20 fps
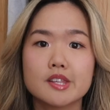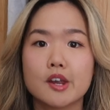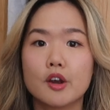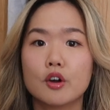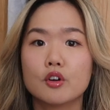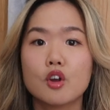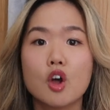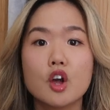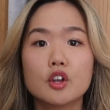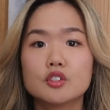that
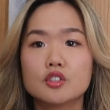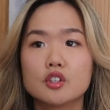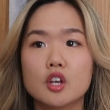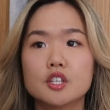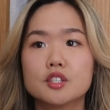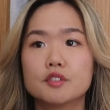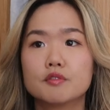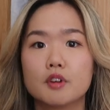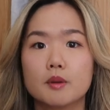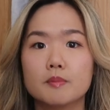are not
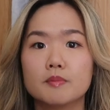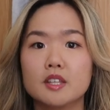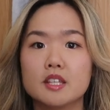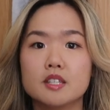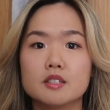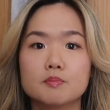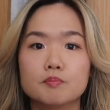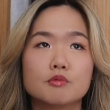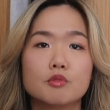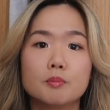just from
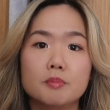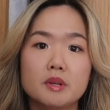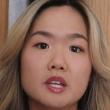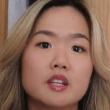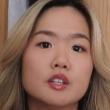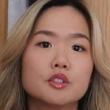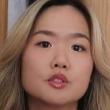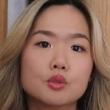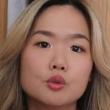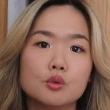these
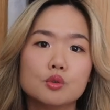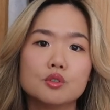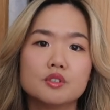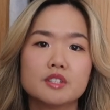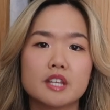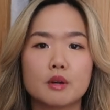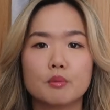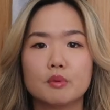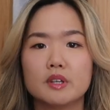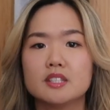repeated schools
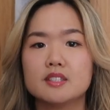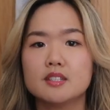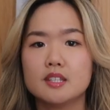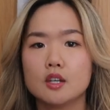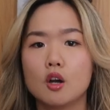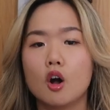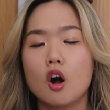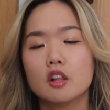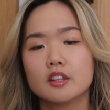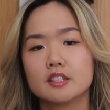that we
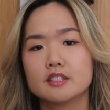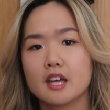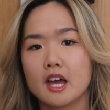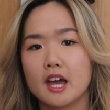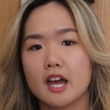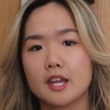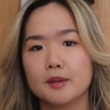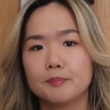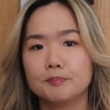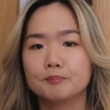see all the
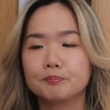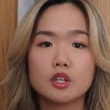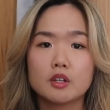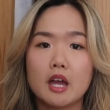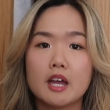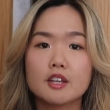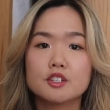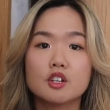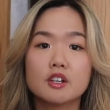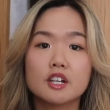time.
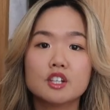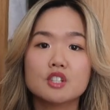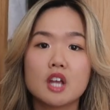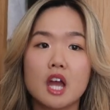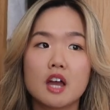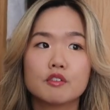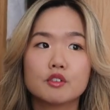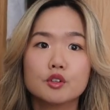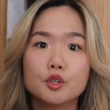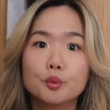As long as you
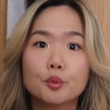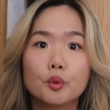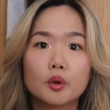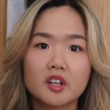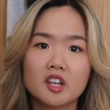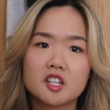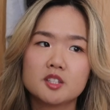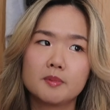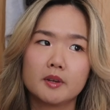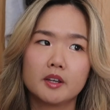have good
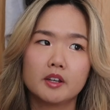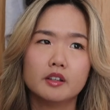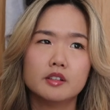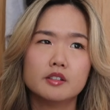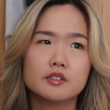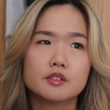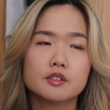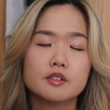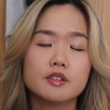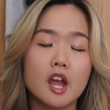work
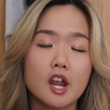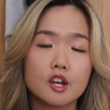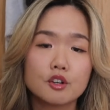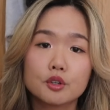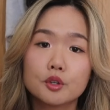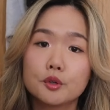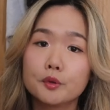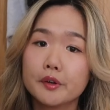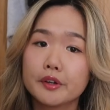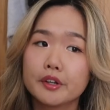experience, good
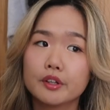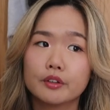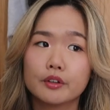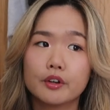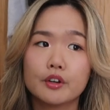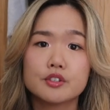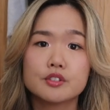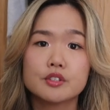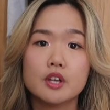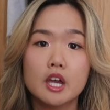
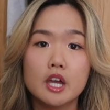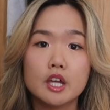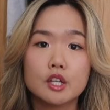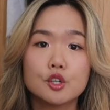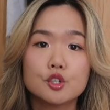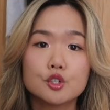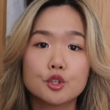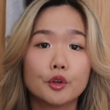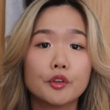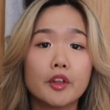extracurriculars,
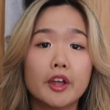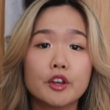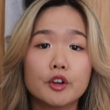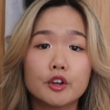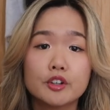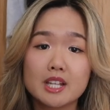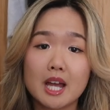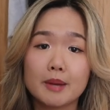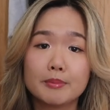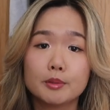you show that
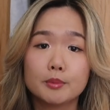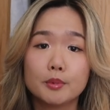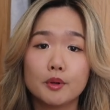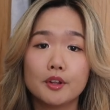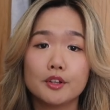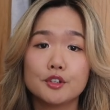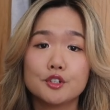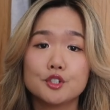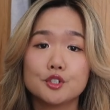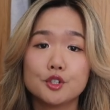you're
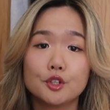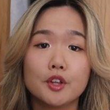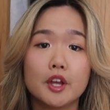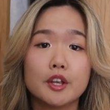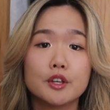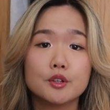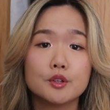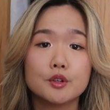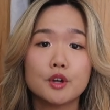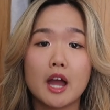adaptable, and you show
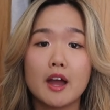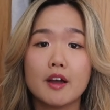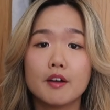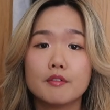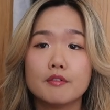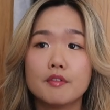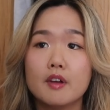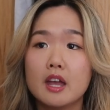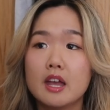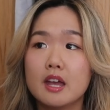that you
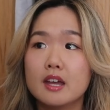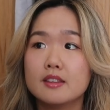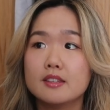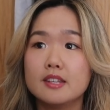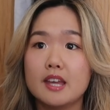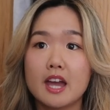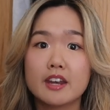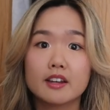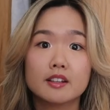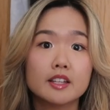have
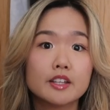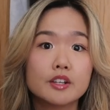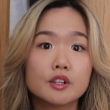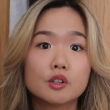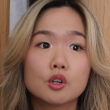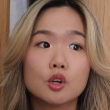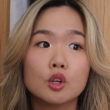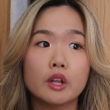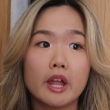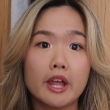the
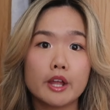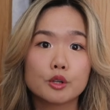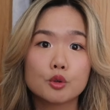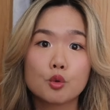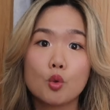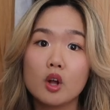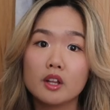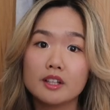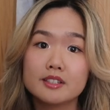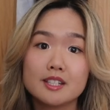analytical and
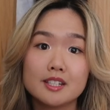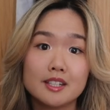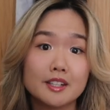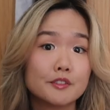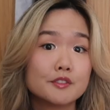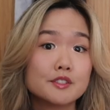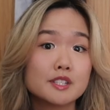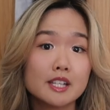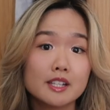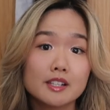
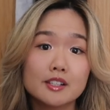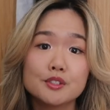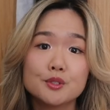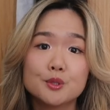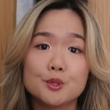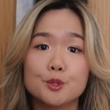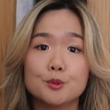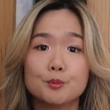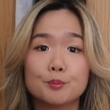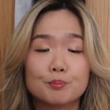qualitative skills
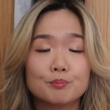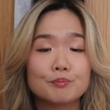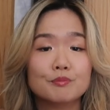to